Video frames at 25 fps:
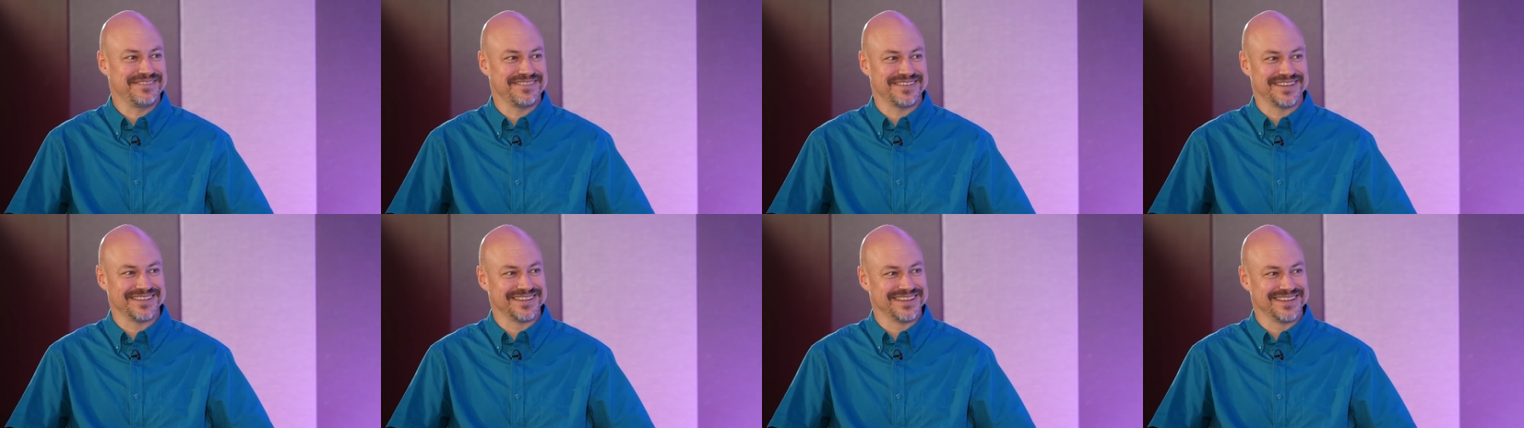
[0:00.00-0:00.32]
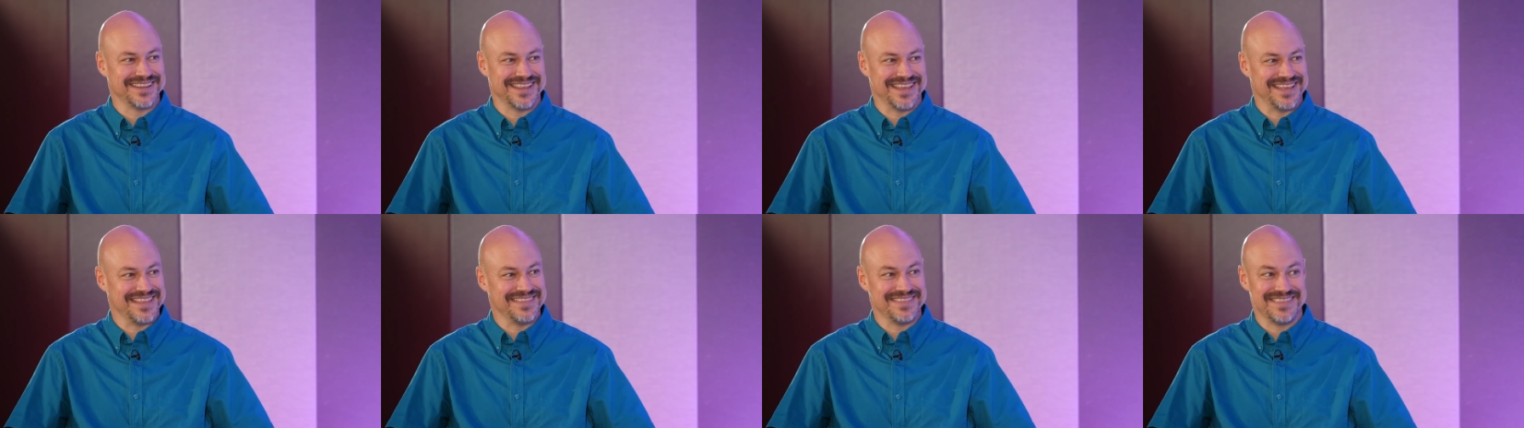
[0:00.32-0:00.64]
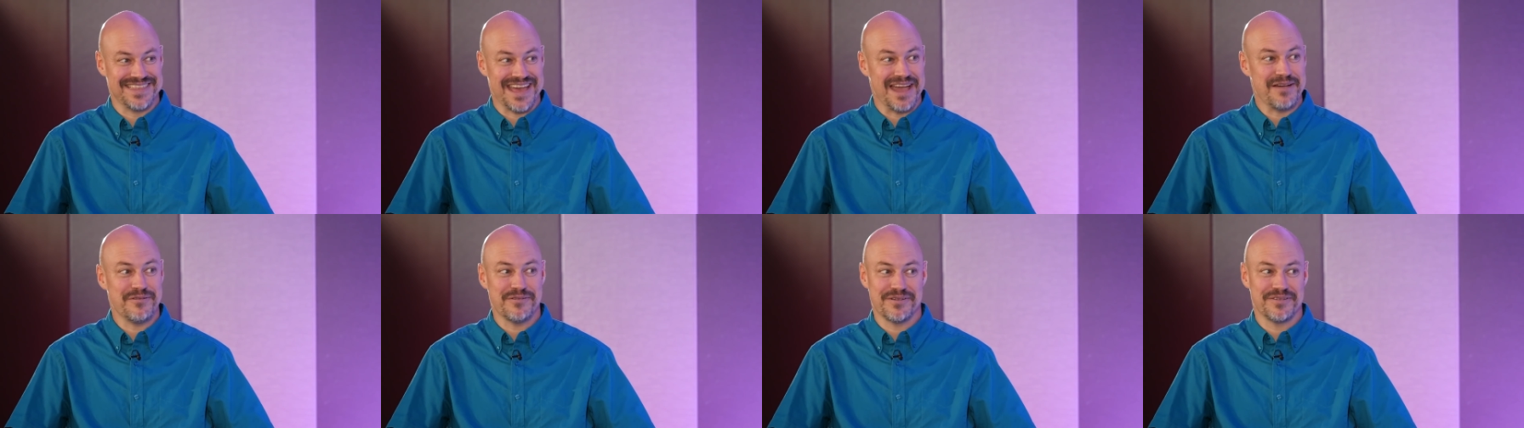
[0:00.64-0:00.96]

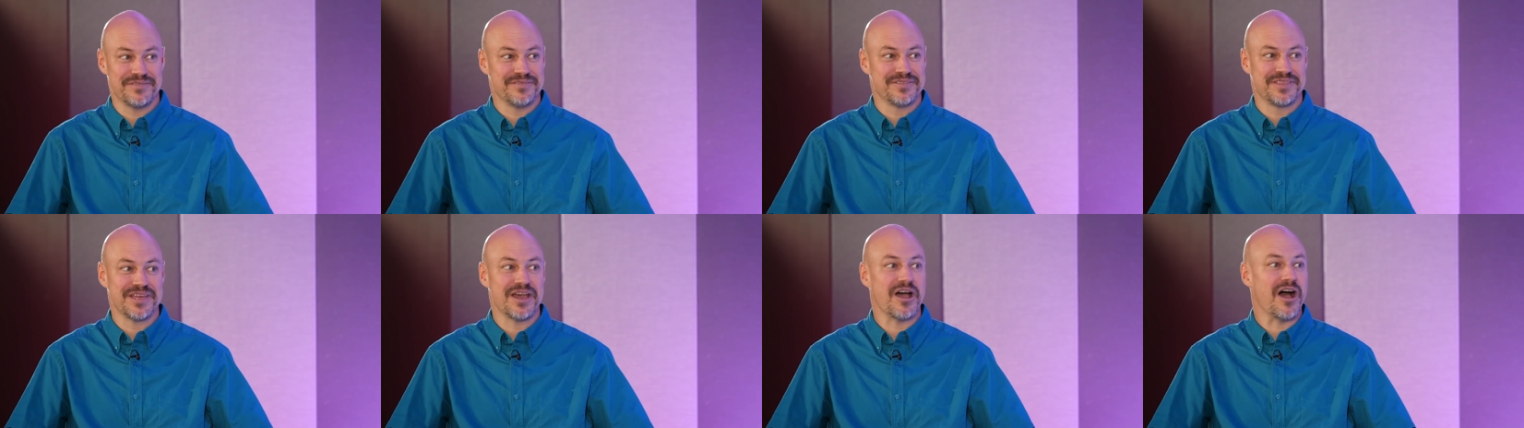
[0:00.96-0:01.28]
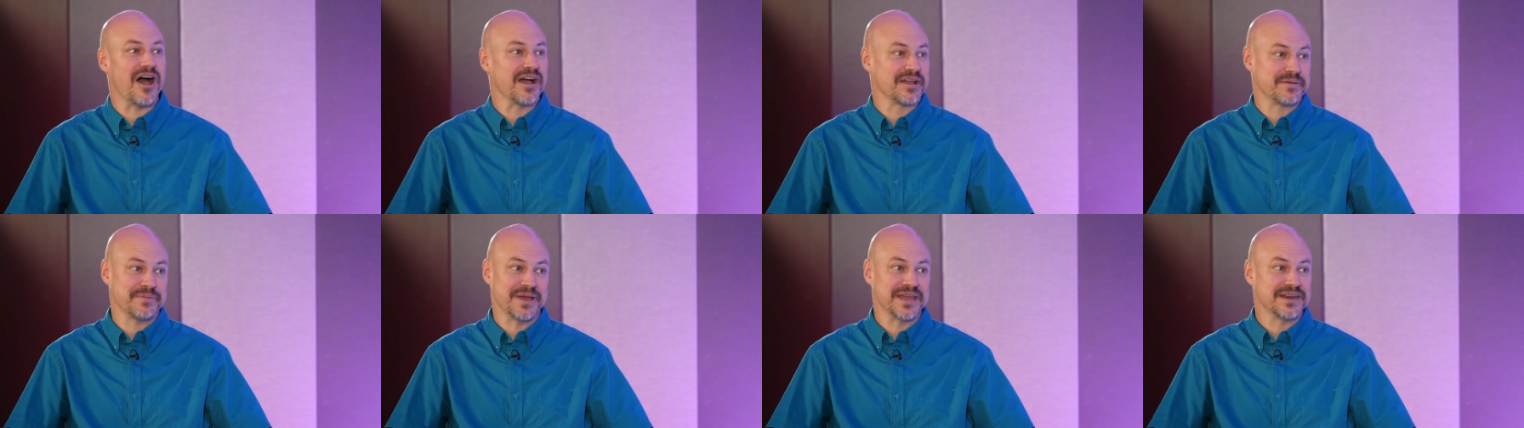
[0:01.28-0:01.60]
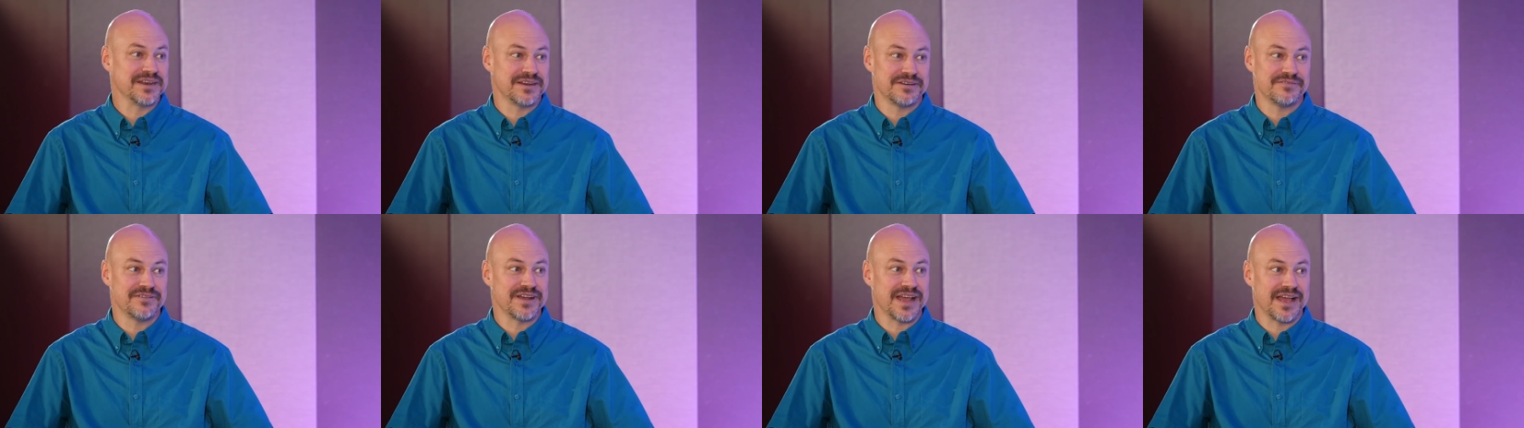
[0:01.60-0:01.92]
The
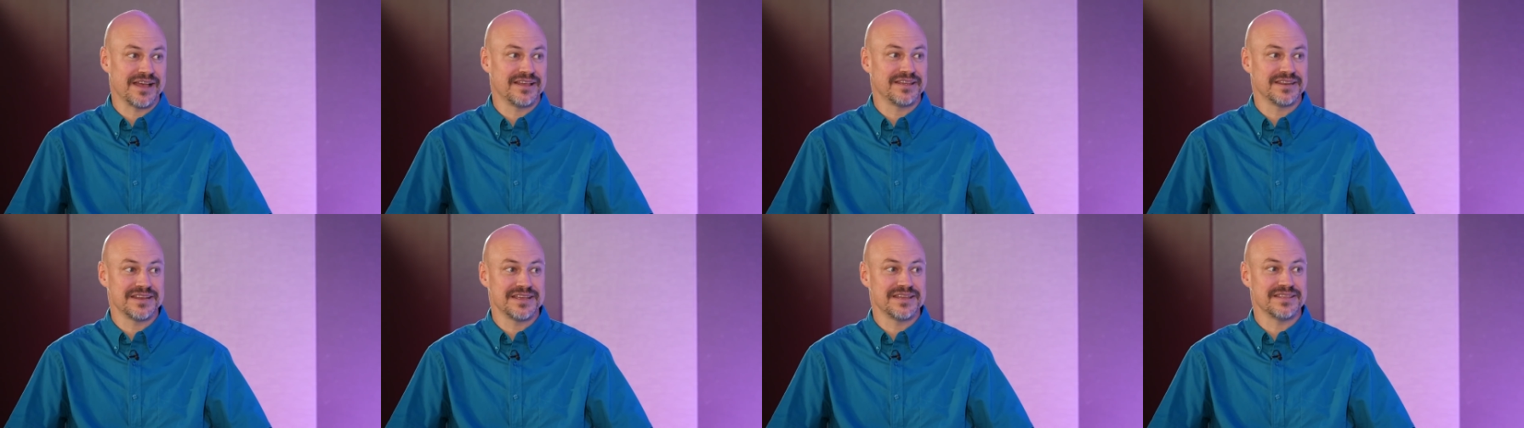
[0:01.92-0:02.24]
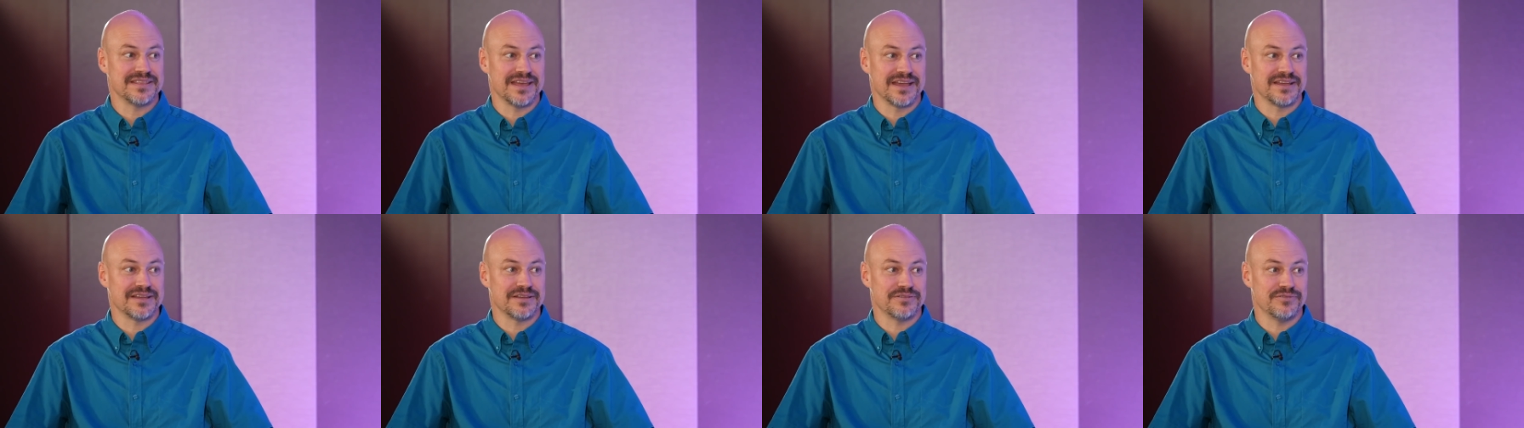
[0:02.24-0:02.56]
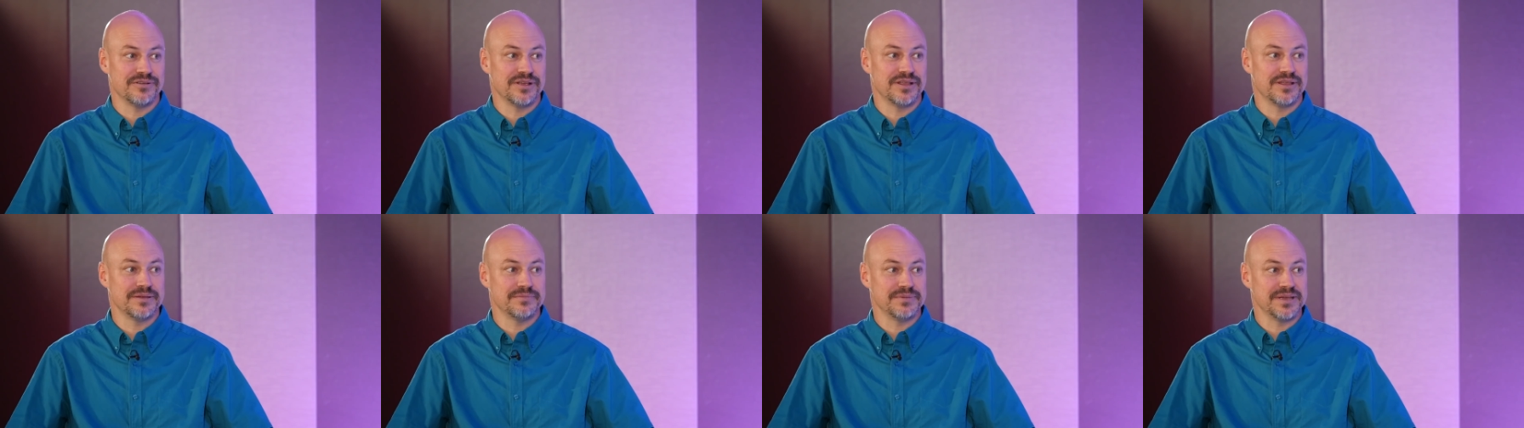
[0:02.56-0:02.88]
augmented reality, that could
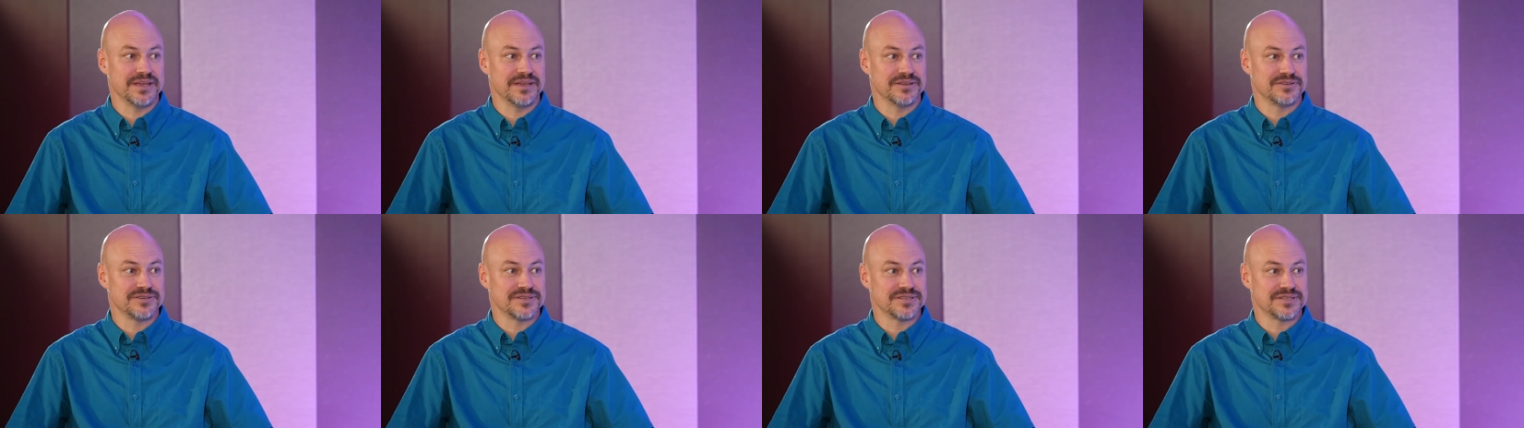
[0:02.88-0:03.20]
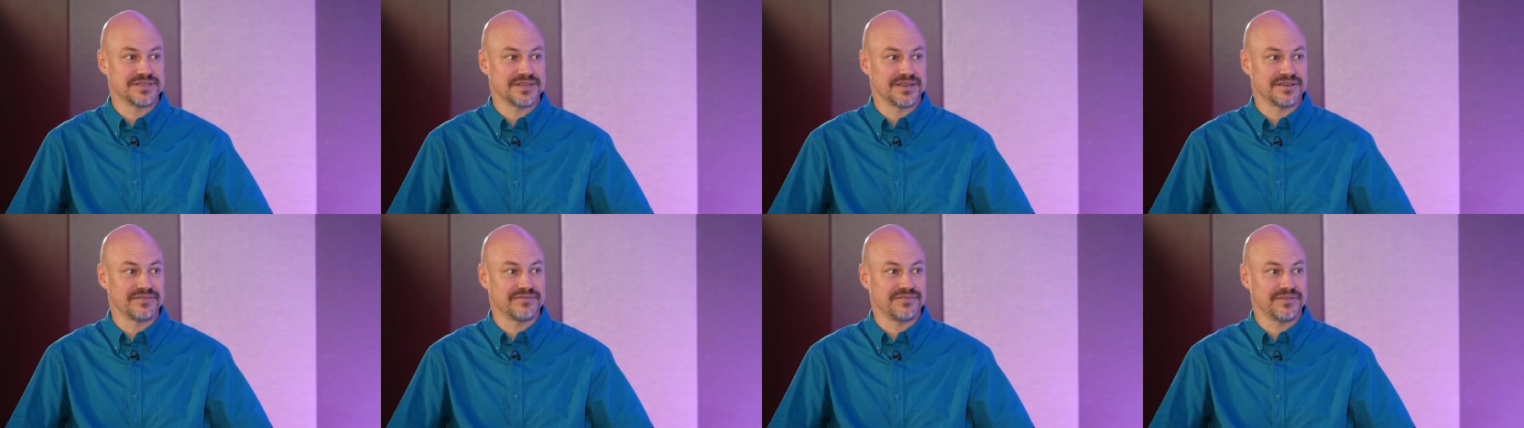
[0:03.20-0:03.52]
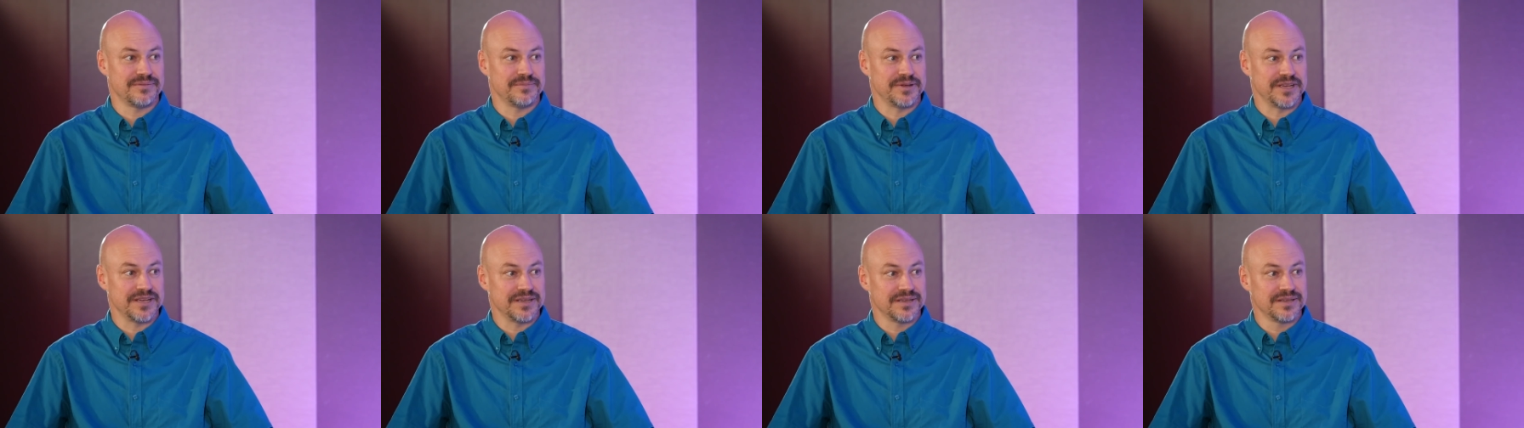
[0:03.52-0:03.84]
really be interesting for
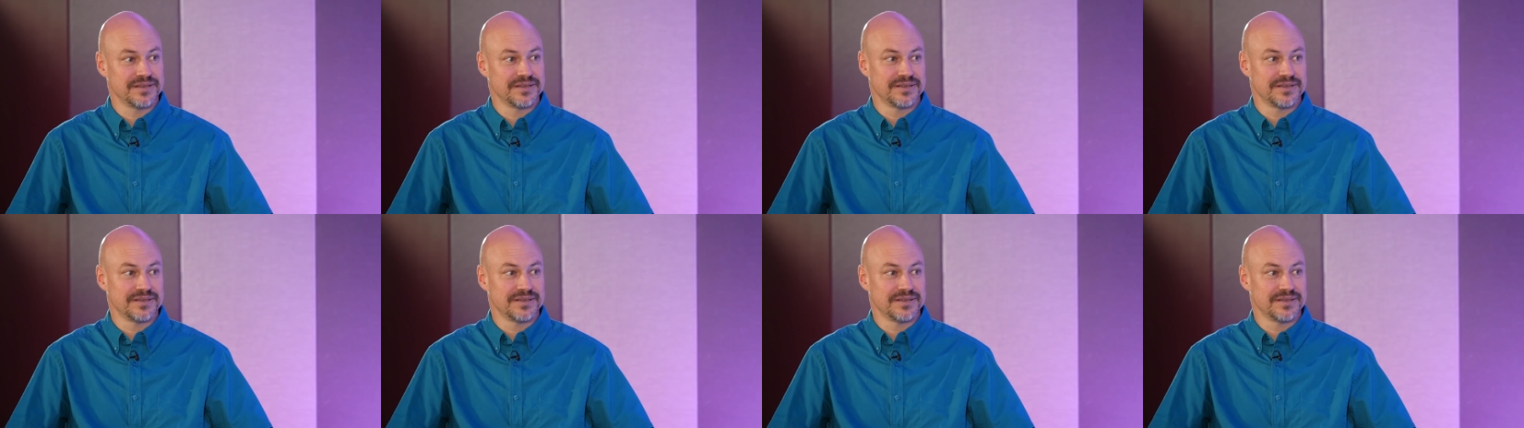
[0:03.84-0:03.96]
me.